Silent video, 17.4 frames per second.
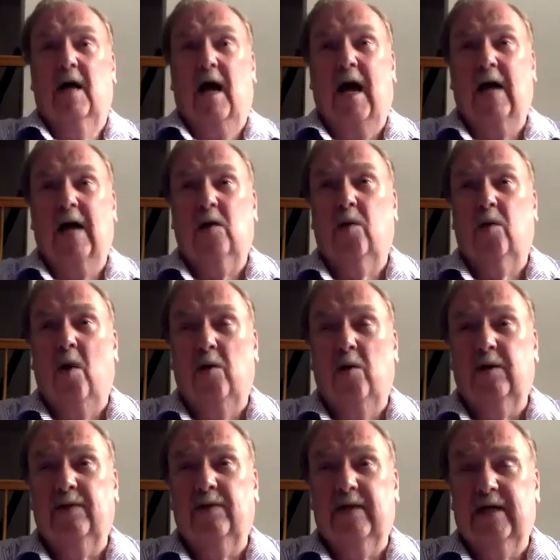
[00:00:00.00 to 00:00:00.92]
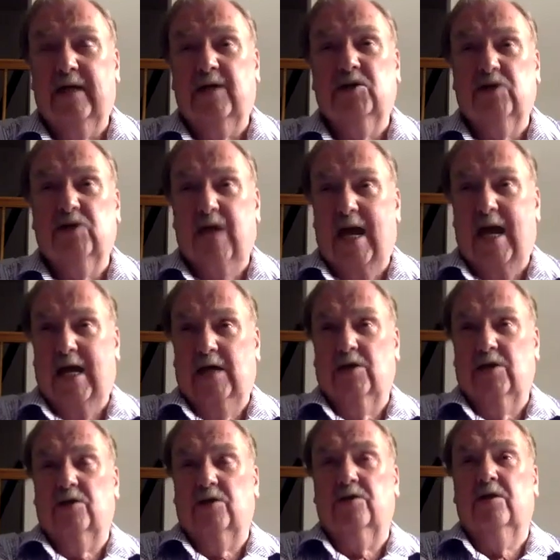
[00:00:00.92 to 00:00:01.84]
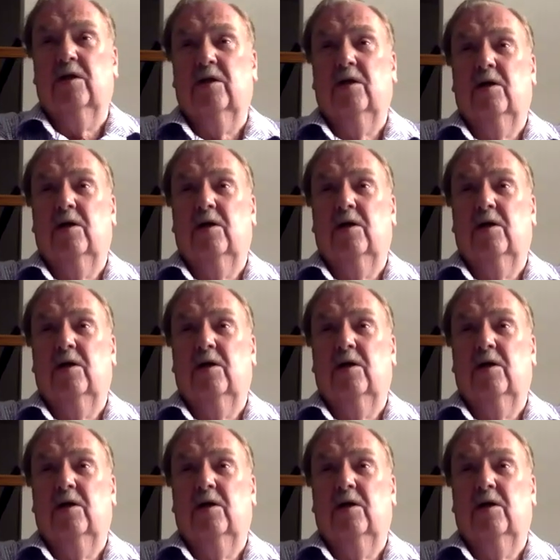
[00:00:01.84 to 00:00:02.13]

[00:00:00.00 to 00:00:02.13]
I quoted the exchange